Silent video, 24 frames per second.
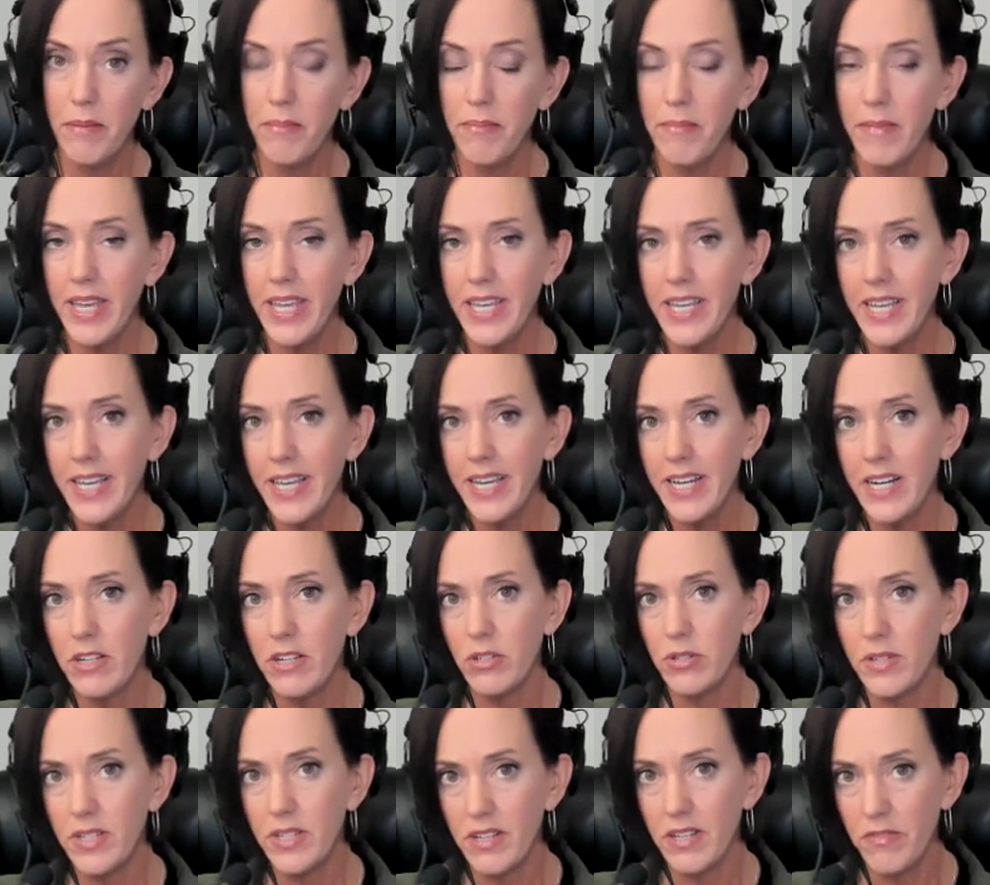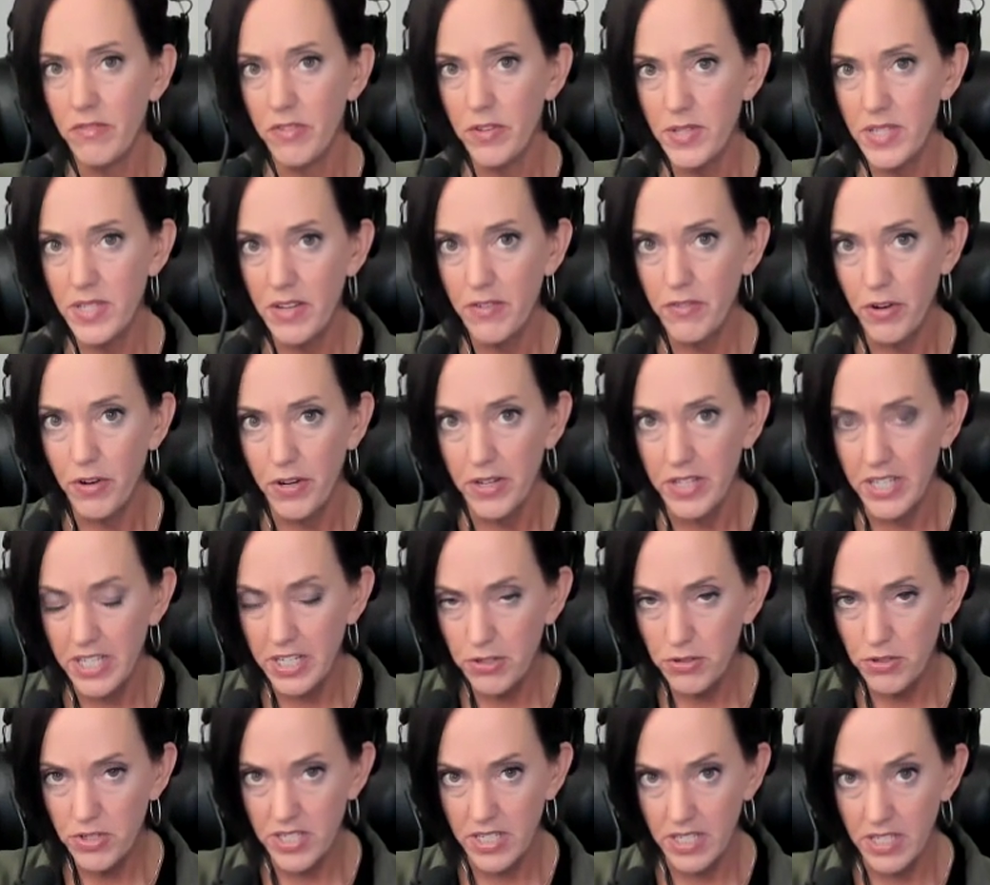making it a little confusing for our
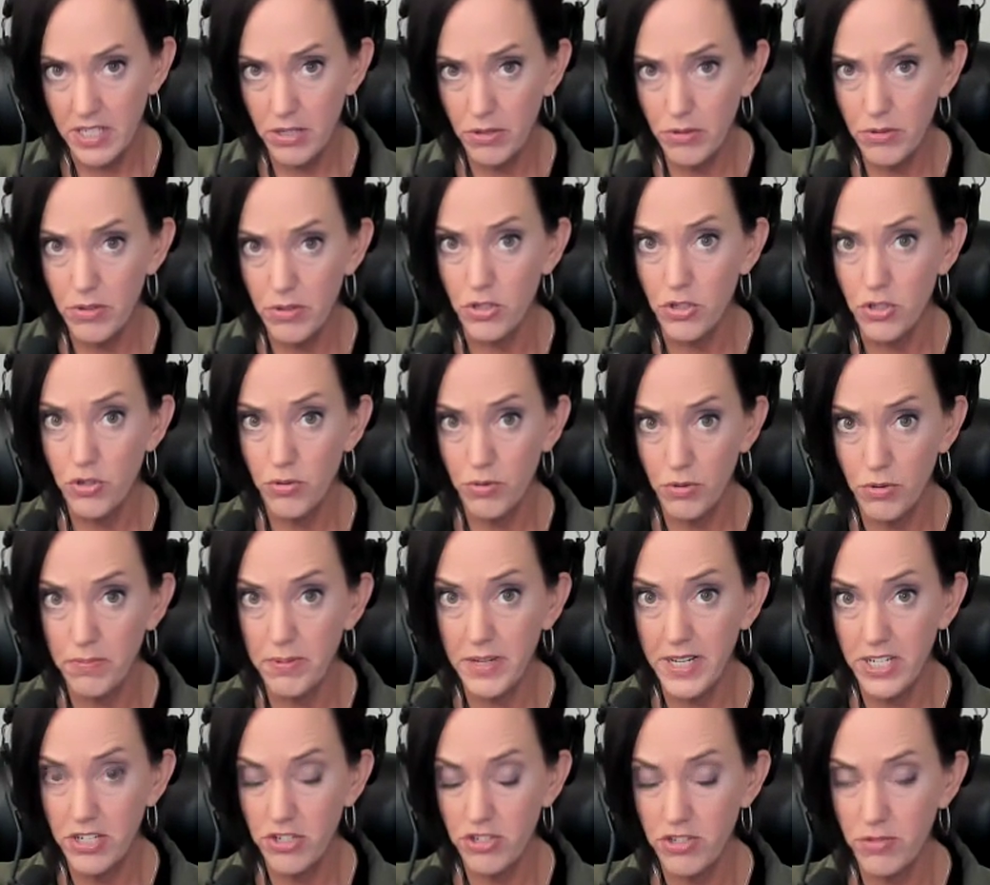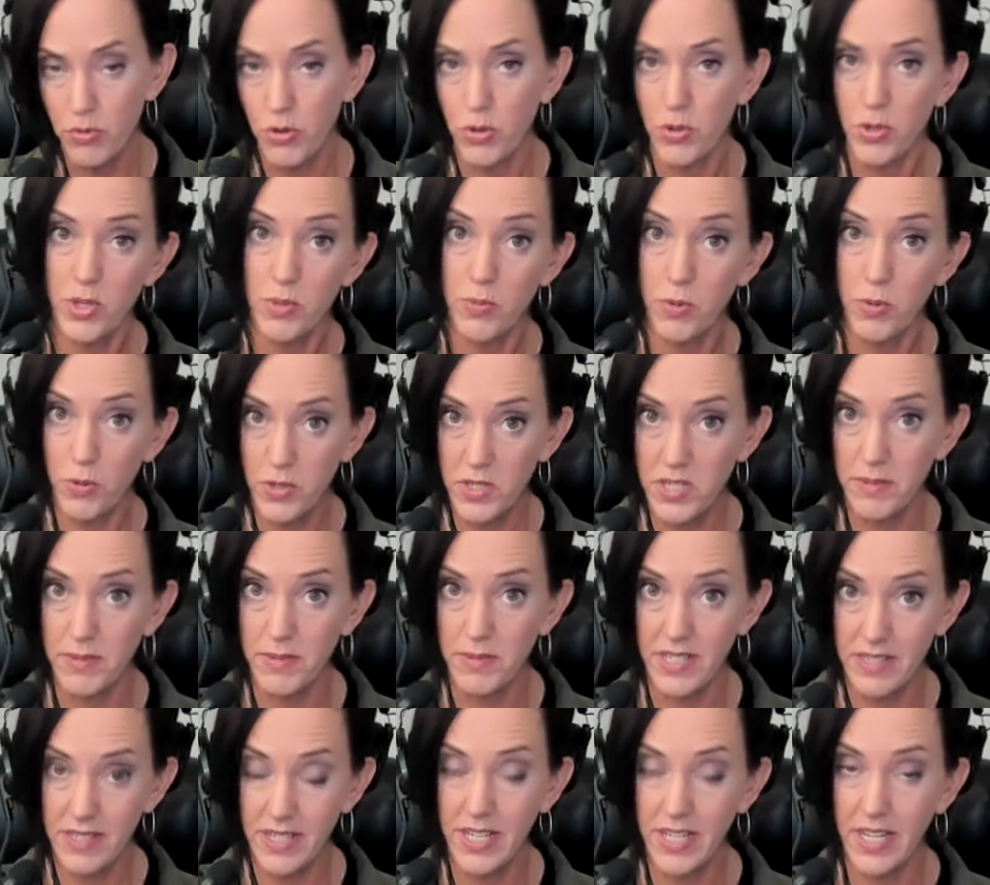ear to hear the true pitch that we're supposed to
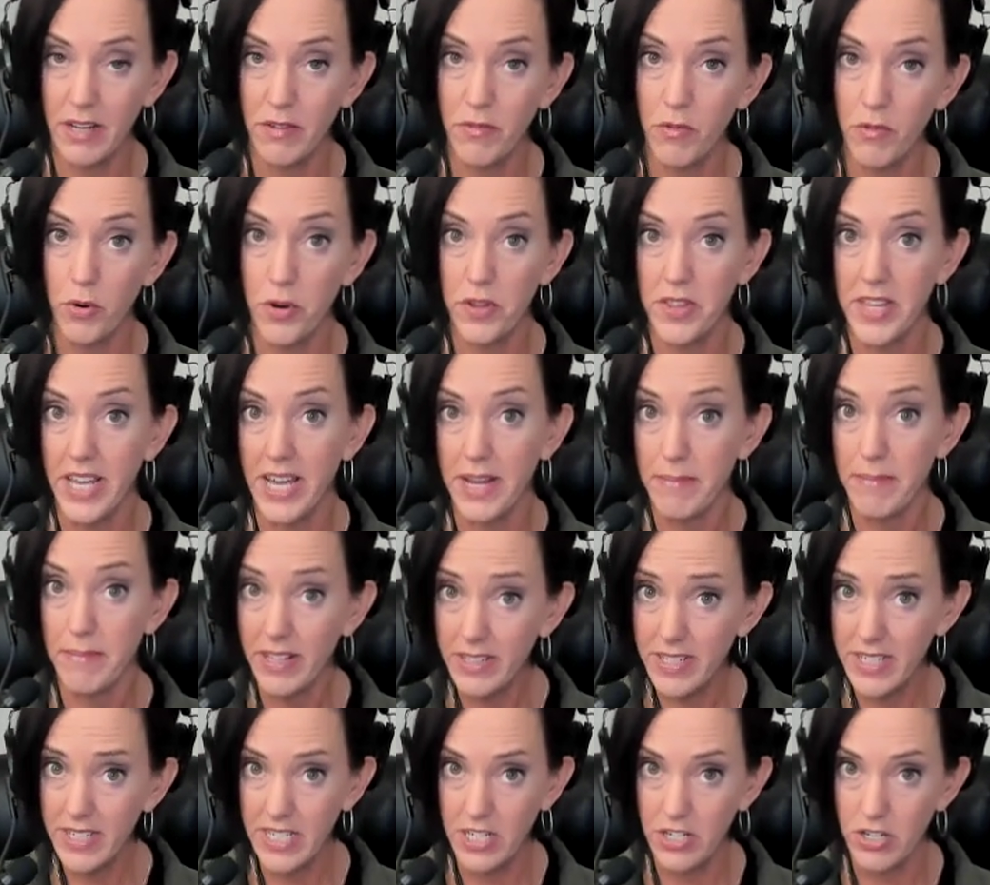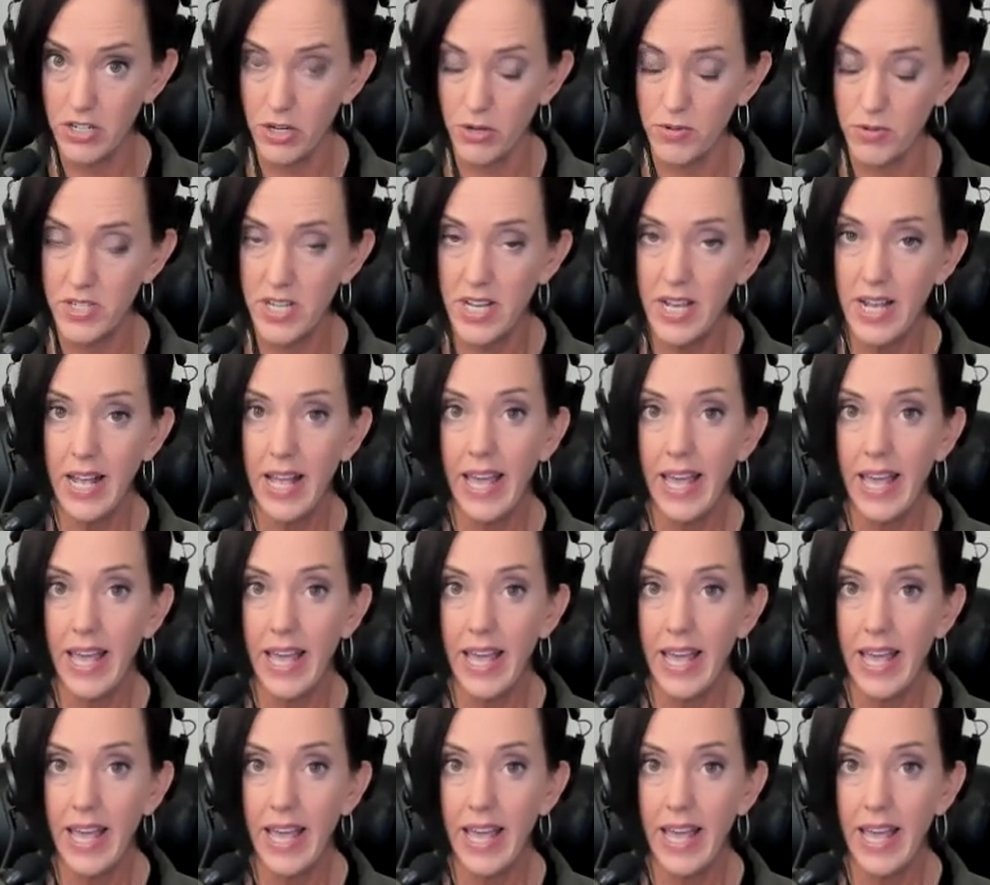be singing for that melody note.